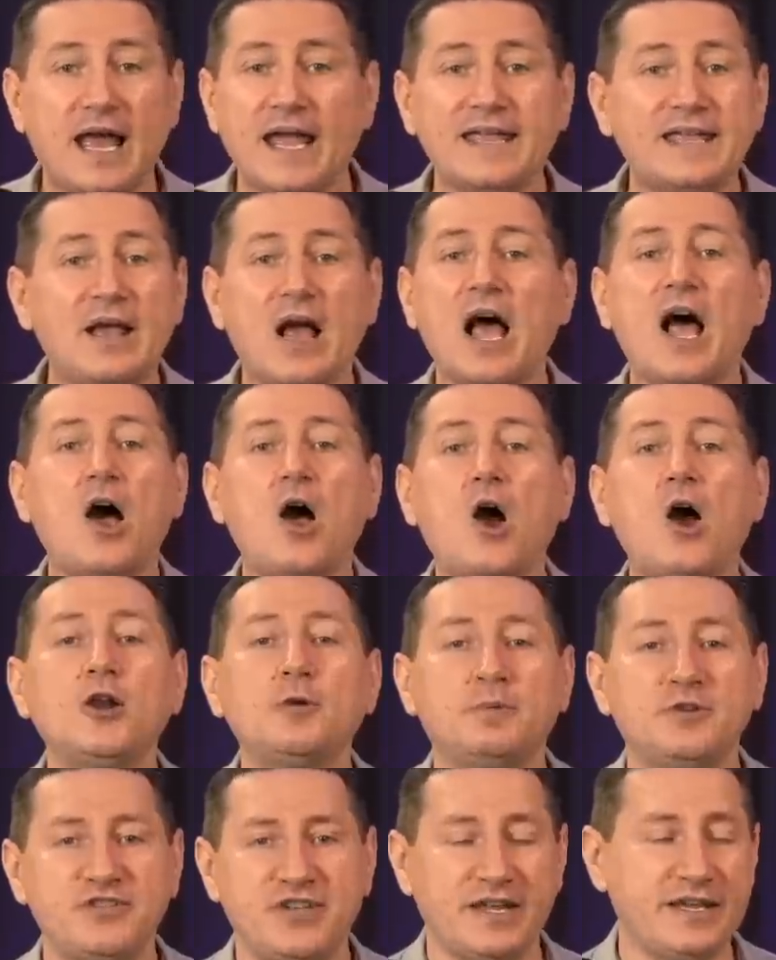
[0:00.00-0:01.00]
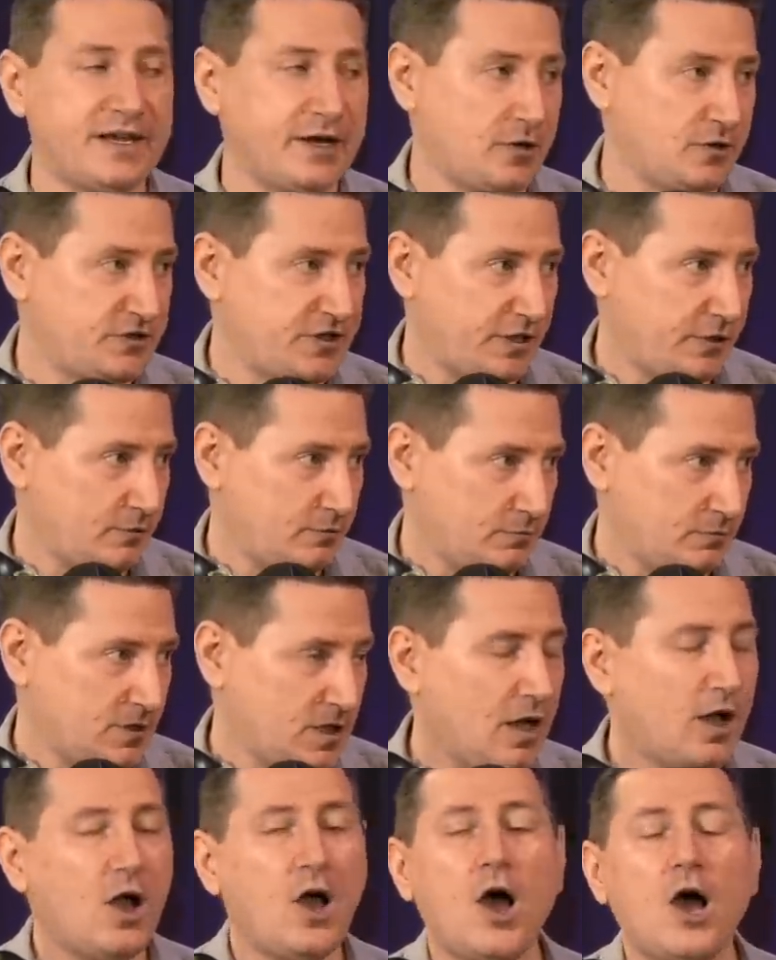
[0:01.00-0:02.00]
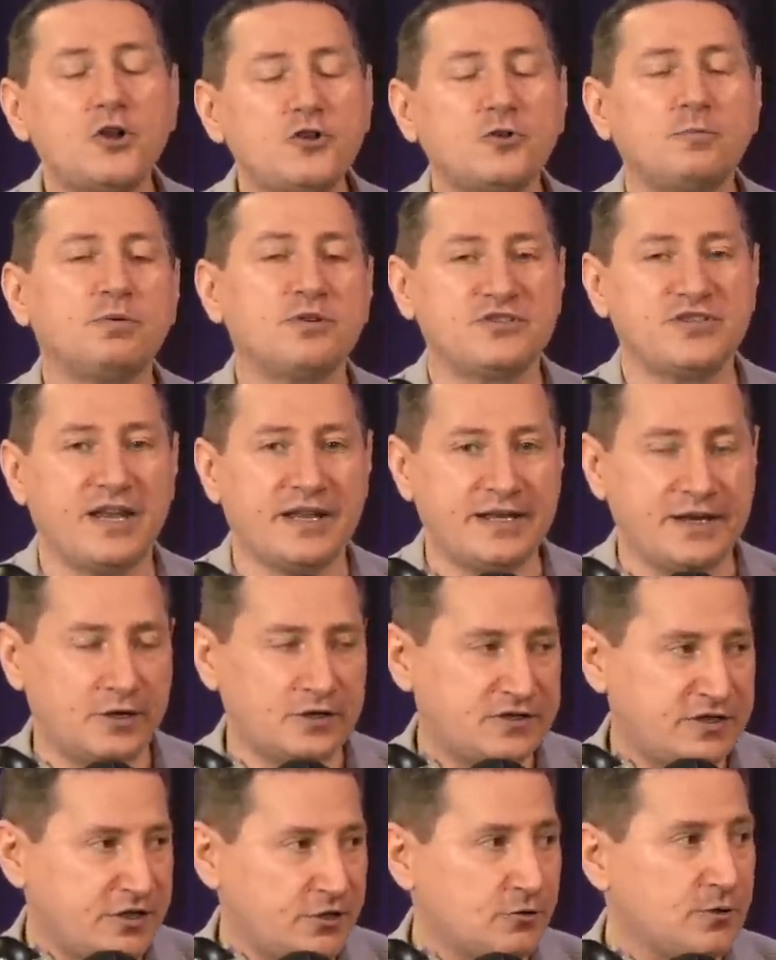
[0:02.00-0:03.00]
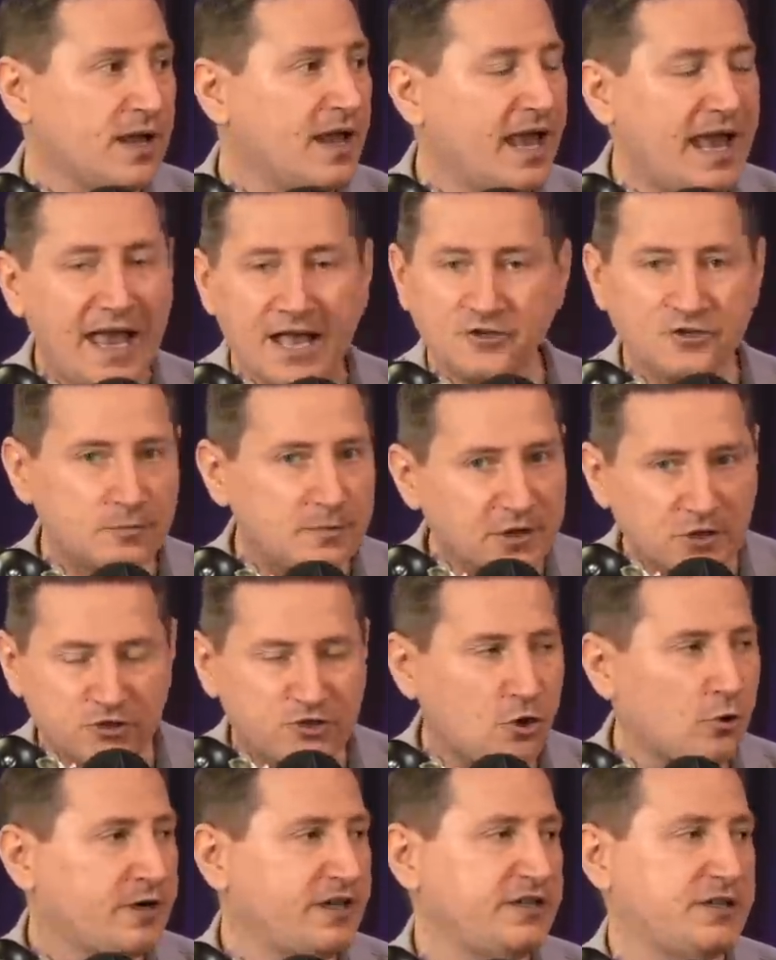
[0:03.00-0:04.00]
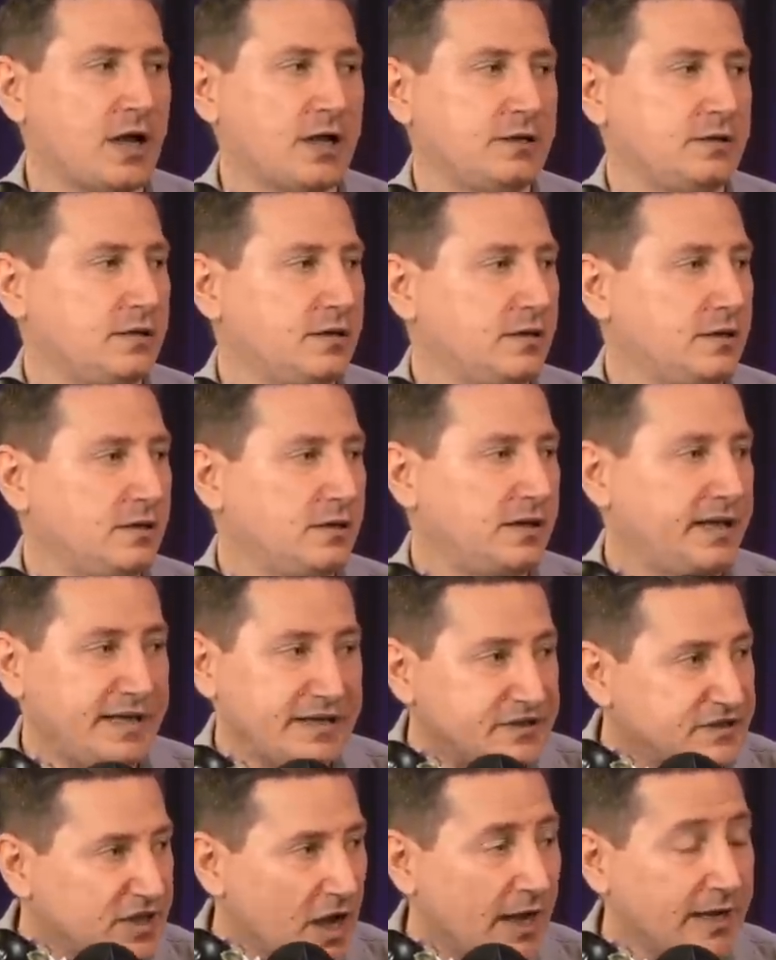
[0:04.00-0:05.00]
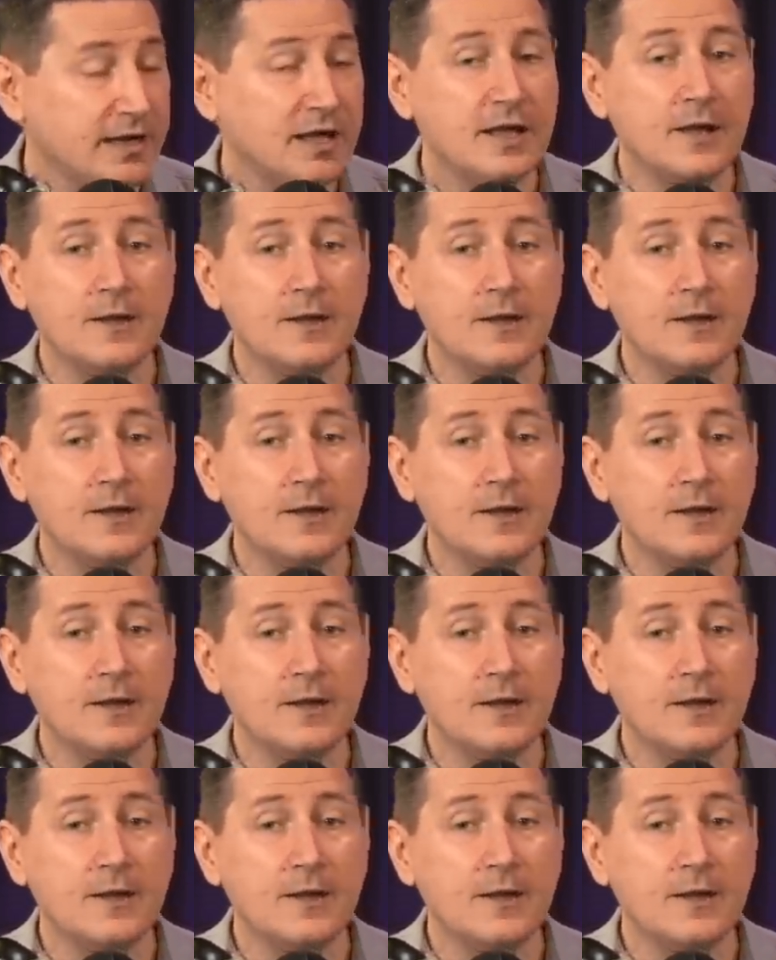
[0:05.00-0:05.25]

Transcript: I 100% guarantee, 100% guarantee you, Ezra Miller's already done. He's done.